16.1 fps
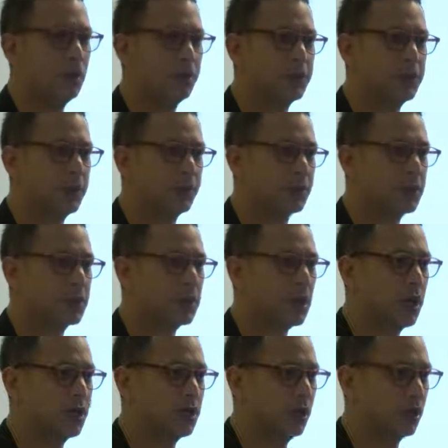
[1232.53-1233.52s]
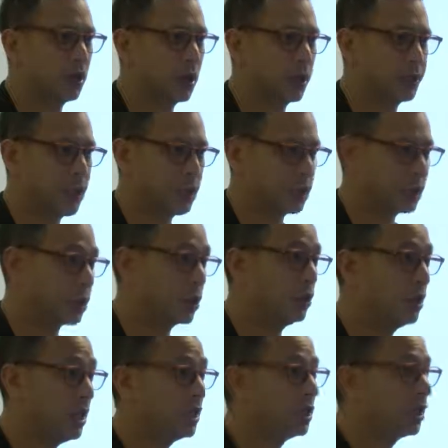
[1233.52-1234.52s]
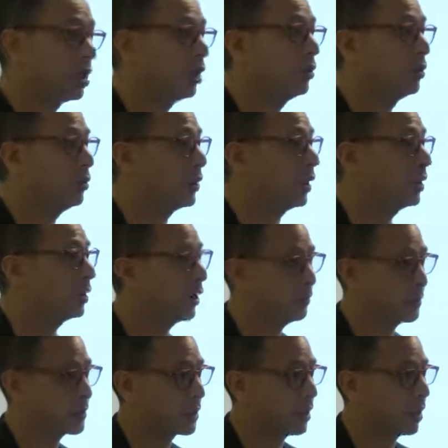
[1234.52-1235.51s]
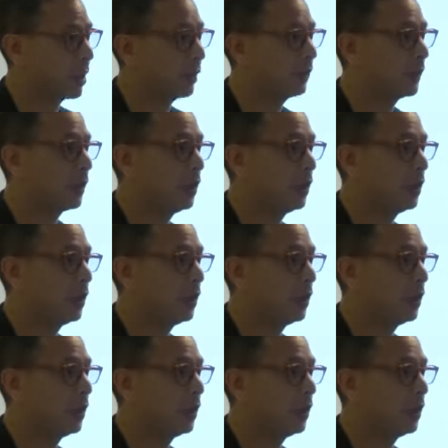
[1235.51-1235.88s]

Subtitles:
for civil society organizations who need to know who their donors are,